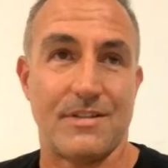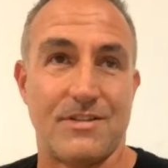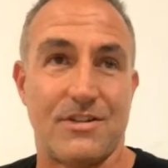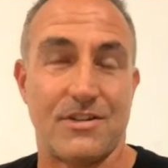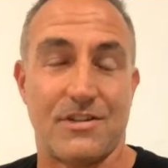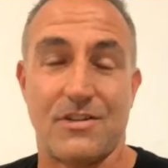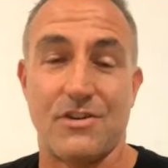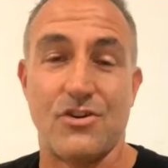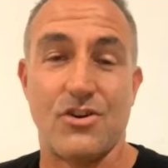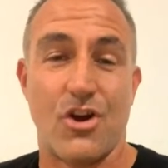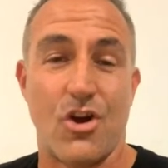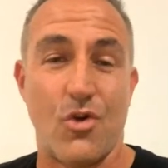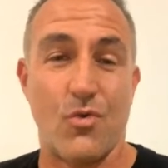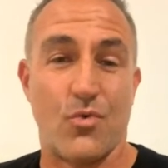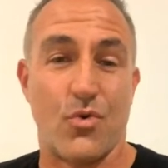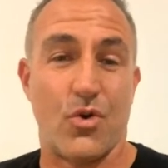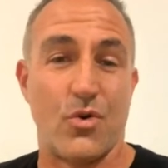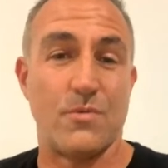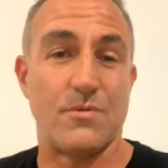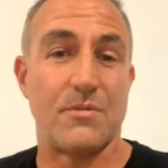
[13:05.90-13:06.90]
just no
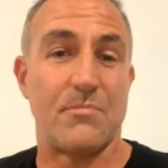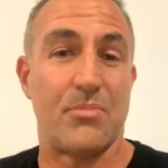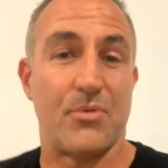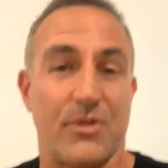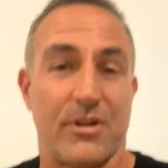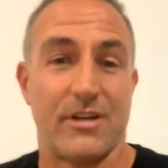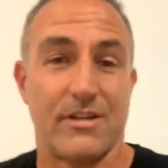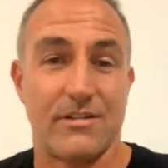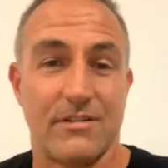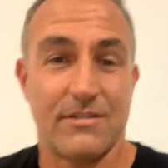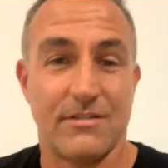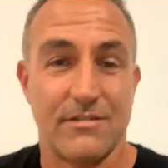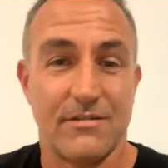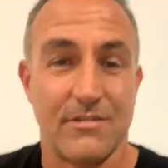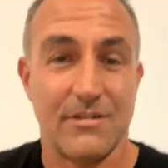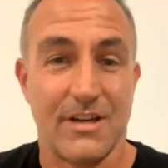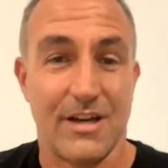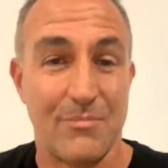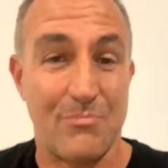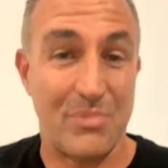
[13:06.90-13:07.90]
room to put a
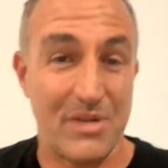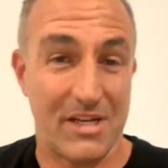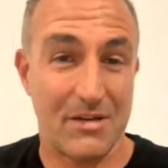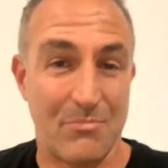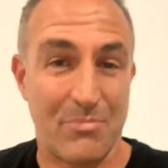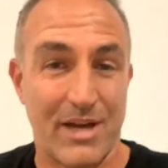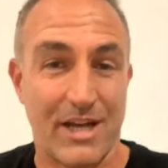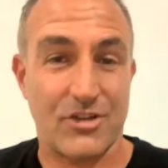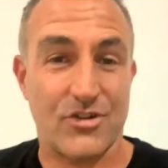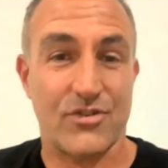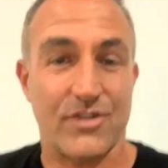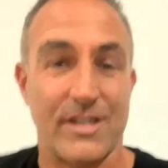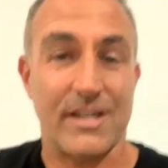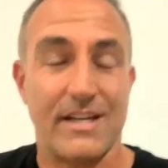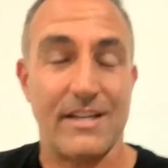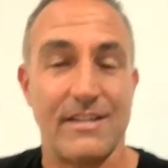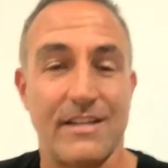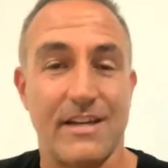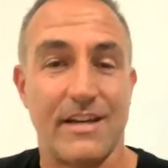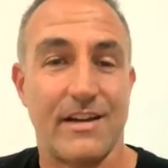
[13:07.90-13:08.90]
bigger battery
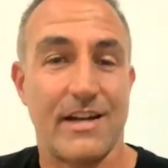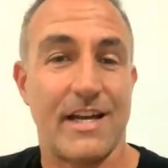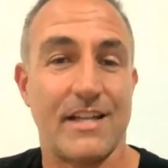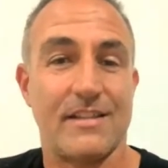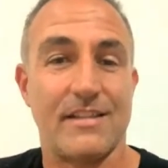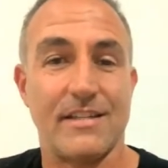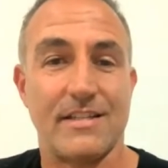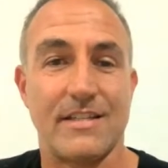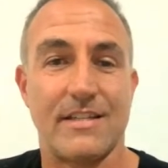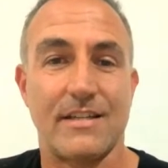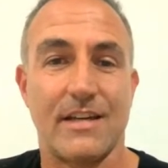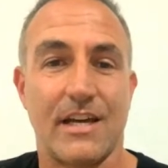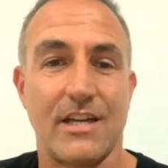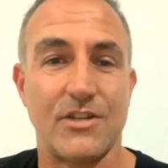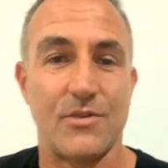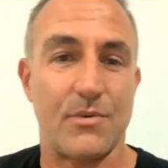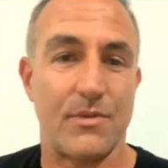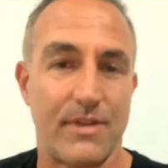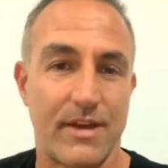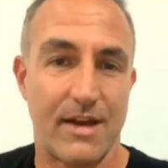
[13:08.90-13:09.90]
in there at this
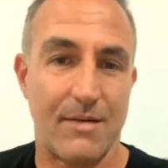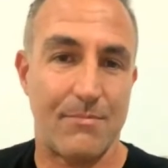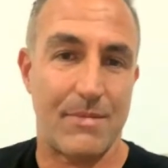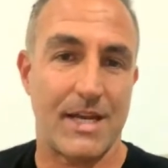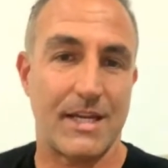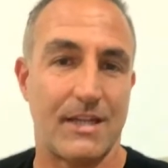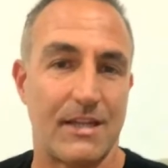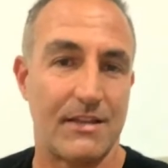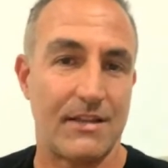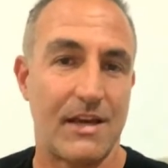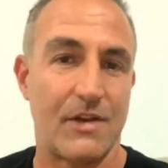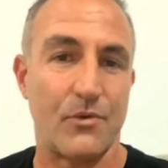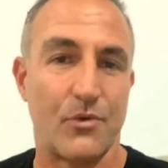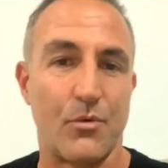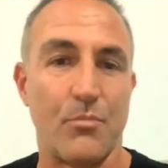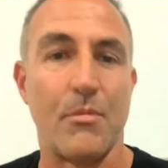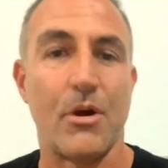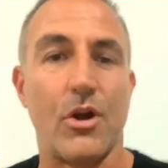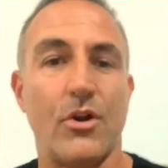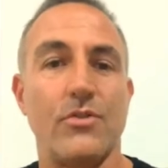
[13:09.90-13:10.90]
stage without making that
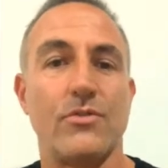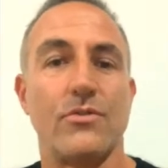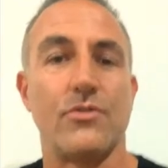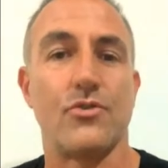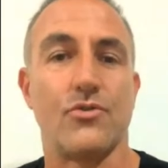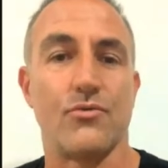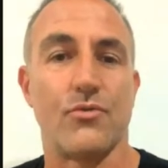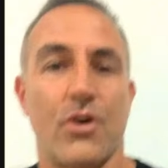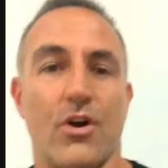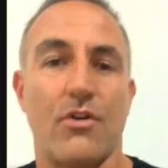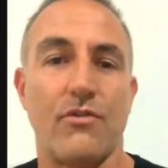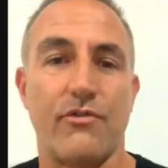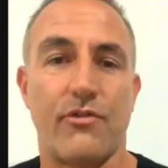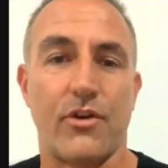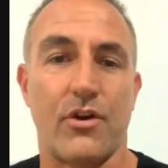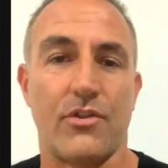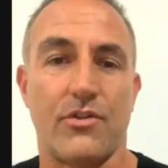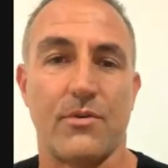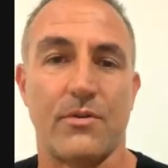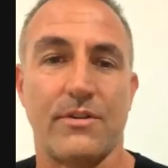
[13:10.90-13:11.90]
remote grow
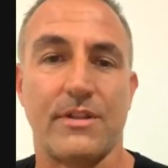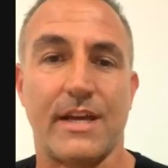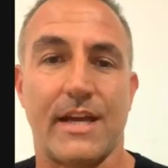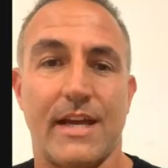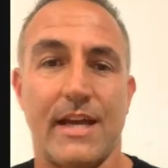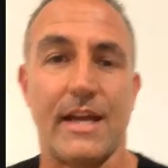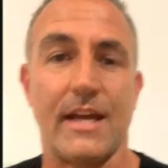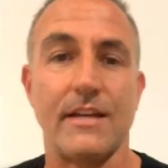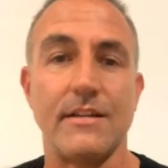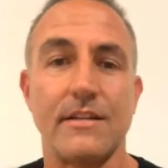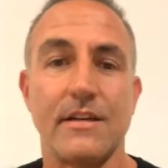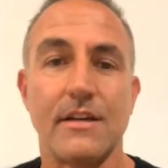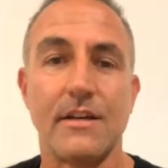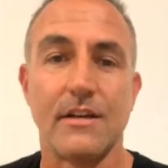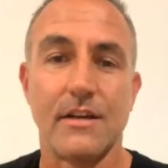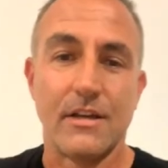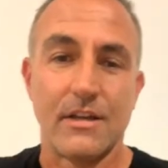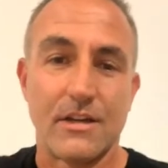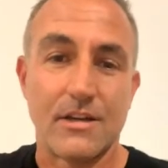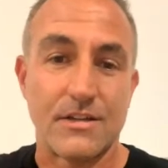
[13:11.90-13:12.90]
further in the hand.
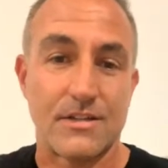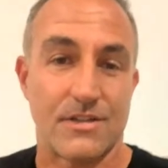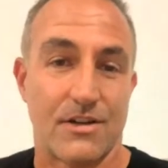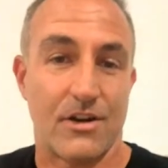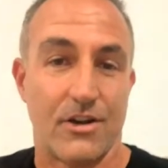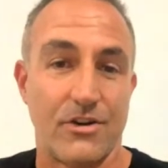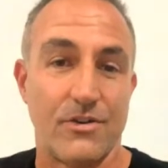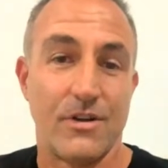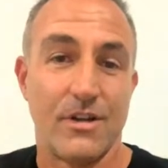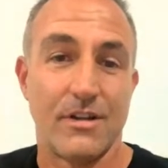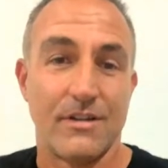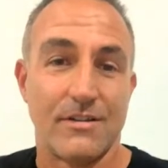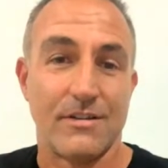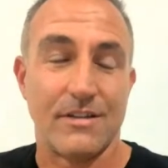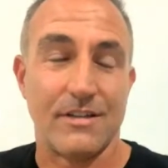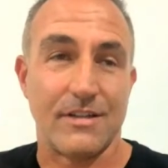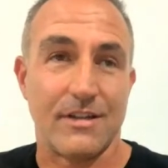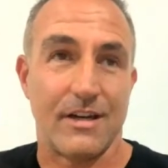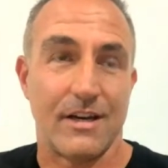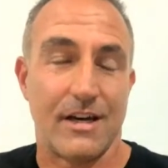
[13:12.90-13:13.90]
So
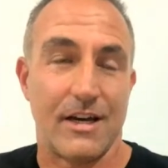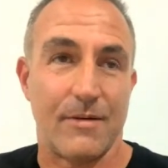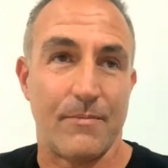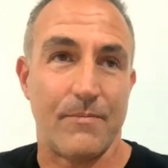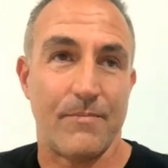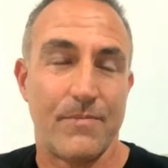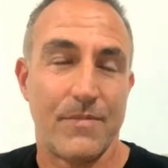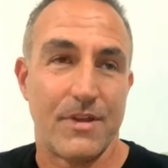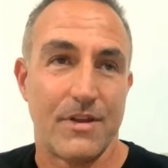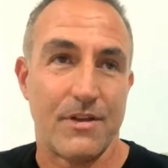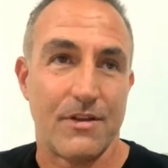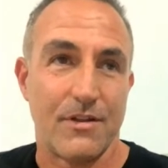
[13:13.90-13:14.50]
the